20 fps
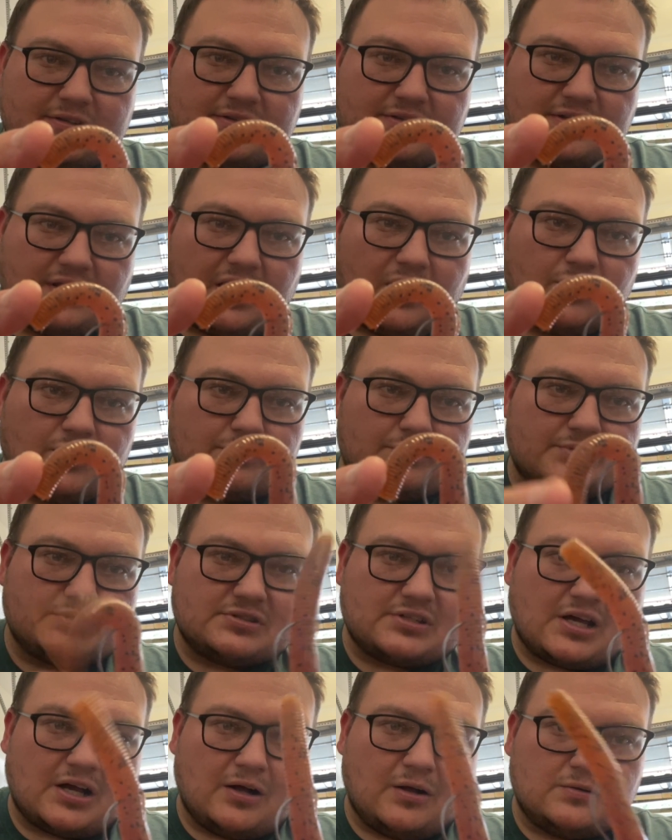is loaded with
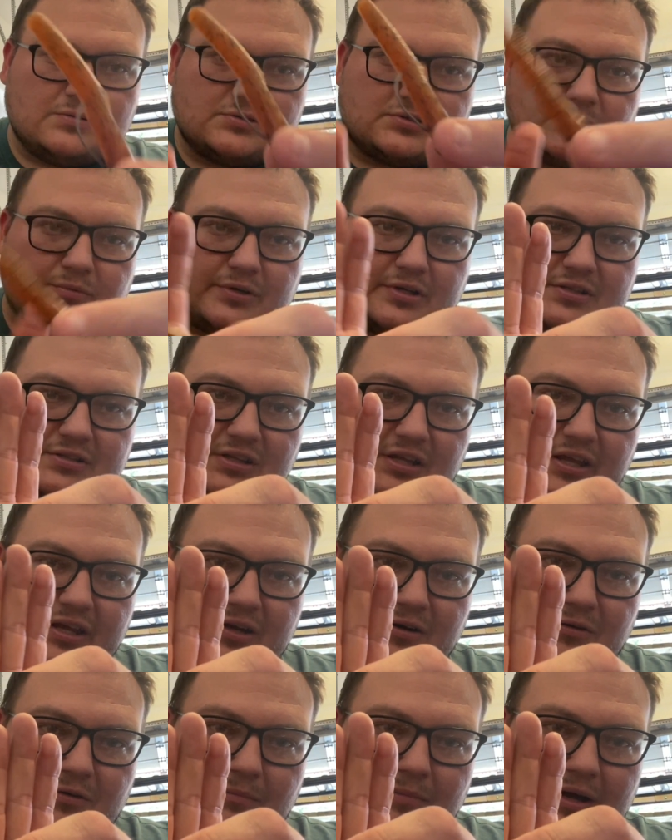salt, so when it's
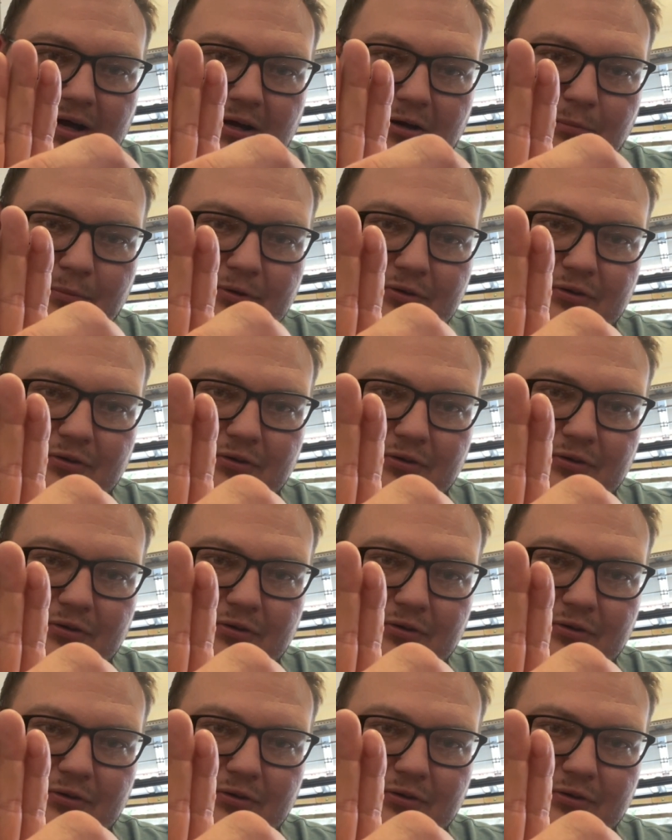laying on the bottom, it's